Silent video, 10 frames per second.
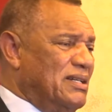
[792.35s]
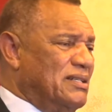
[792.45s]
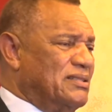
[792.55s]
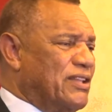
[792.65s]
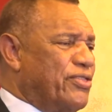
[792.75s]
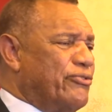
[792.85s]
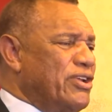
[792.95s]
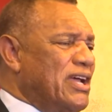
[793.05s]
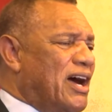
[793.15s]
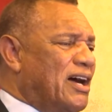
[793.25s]
that
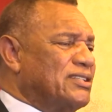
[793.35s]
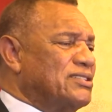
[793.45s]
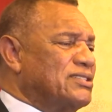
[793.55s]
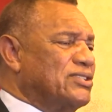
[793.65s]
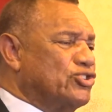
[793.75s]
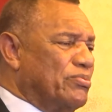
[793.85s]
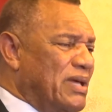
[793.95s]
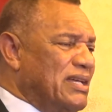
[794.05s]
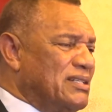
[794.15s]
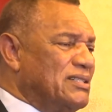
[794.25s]
3 artists in
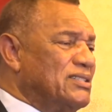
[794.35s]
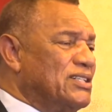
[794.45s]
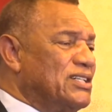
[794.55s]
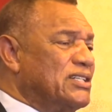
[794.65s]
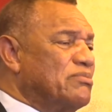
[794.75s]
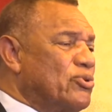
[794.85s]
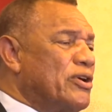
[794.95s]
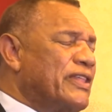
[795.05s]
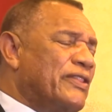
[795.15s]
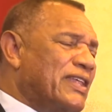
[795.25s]
Jamaica earn
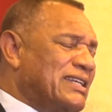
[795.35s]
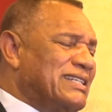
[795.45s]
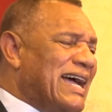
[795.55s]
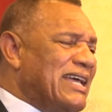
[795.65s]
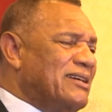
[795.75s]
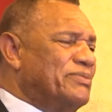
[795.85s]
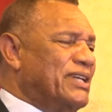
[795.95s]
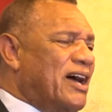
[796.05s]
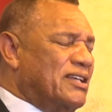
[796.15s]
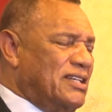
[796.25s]
more than the entire
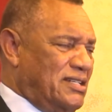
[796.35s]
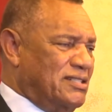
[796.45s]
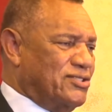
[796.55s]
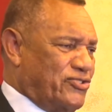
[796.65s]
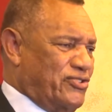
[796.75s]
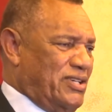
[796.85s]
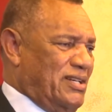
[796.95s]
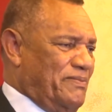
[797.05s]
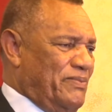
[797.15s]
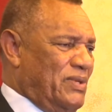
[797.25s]
banana industry.
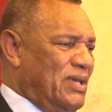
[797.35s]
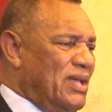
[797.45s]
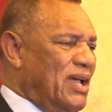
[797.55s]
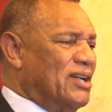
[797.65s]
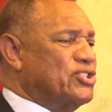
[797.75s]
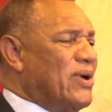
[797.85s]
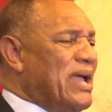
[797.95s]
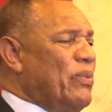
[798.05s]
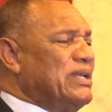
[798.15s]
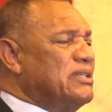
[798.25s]
And so
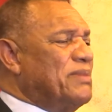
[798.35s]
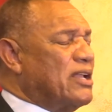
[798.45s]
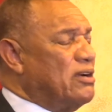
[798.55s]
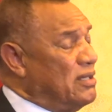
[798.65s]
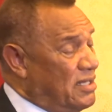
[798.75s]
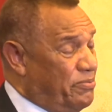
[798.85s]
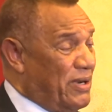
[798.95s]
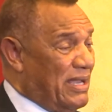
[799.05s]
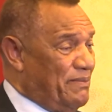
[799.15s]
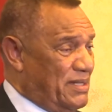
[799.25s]
I went to my colleague
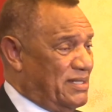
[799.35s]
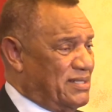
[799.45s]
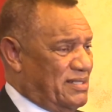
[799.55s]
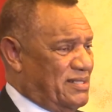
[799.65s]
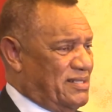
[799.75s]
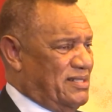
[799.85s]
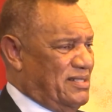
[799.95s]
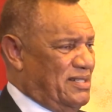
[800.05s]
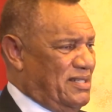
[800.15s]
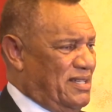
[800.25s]
prime ministers
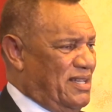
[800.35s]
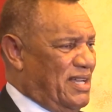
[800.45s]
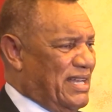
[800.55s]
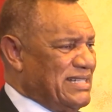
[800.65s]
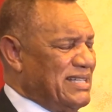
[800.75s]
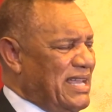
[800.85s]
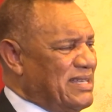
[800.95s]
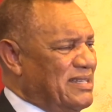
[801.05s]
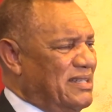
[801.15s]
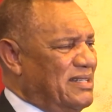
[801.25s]
and I
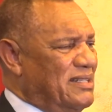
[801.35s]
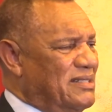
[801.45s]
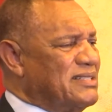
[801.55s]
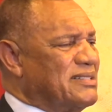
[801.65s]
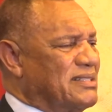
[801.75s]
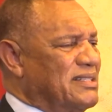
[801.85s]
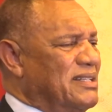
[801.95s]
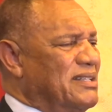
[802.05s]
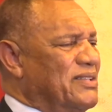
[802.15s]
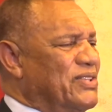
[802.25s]
said, listen,
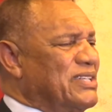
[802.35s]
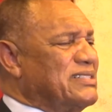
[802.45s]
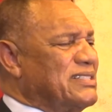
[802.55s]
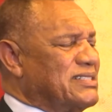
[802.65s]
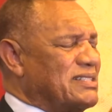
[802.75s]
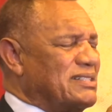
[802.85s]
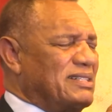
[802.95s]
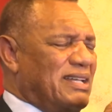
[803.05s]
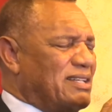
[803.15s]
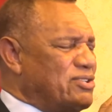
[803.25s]
this is
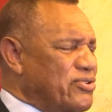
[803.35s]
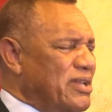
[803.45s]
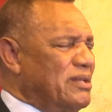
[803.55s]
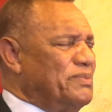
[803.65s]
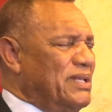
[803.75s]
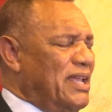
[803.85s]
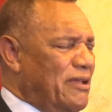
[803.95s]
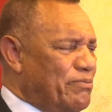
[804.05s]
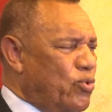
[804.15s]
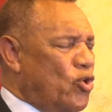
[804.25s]
incredibly
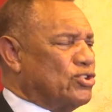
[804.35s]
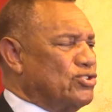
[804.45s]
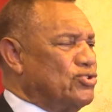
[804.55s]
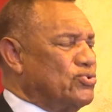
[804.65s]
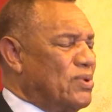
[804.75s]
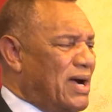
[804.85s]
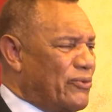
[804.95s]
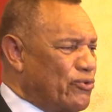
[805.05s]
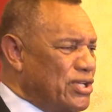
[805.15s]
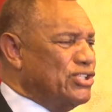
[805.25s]
important to our
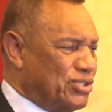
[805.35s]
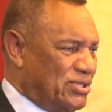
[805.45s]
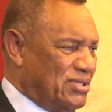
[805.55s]
region,